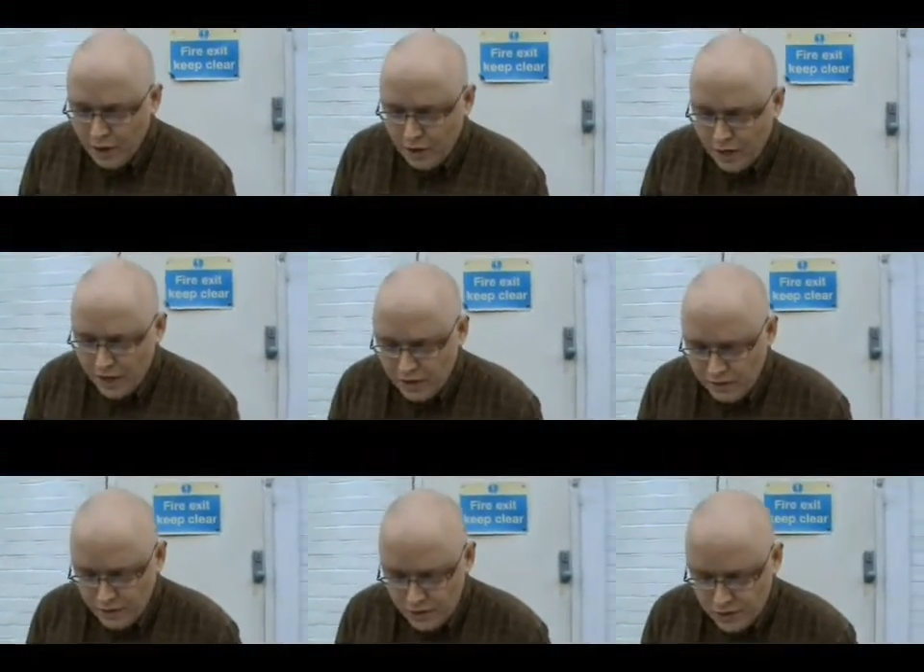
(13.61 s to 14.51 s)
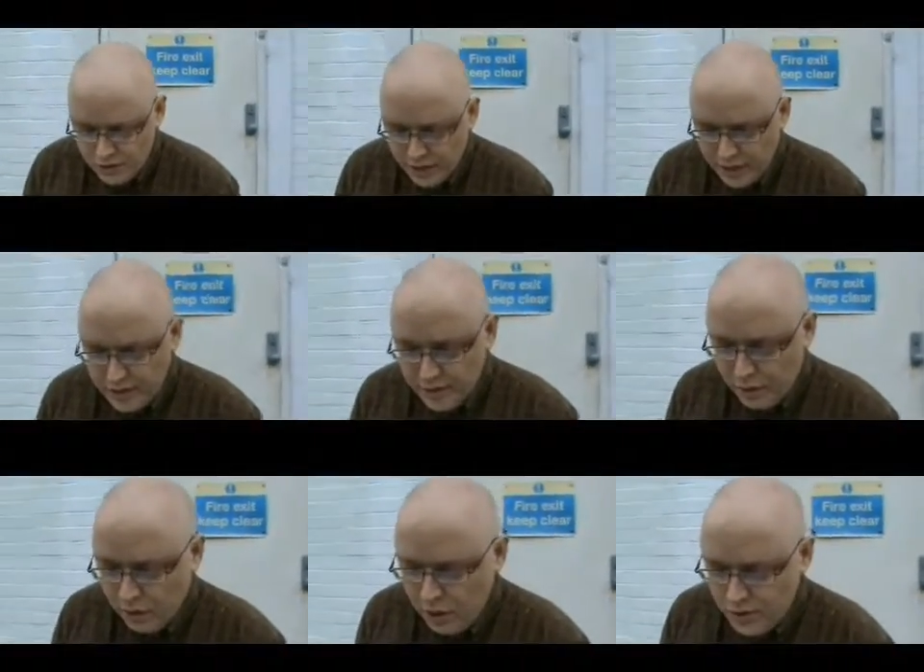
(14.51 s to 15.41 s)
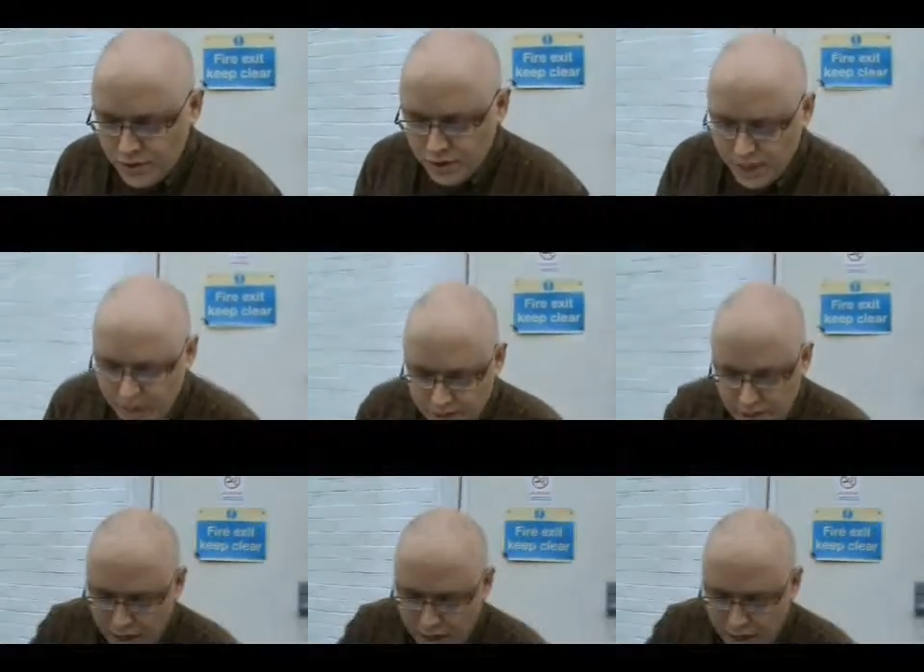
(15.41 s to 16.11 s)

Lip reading: At the end of the street, the lost years,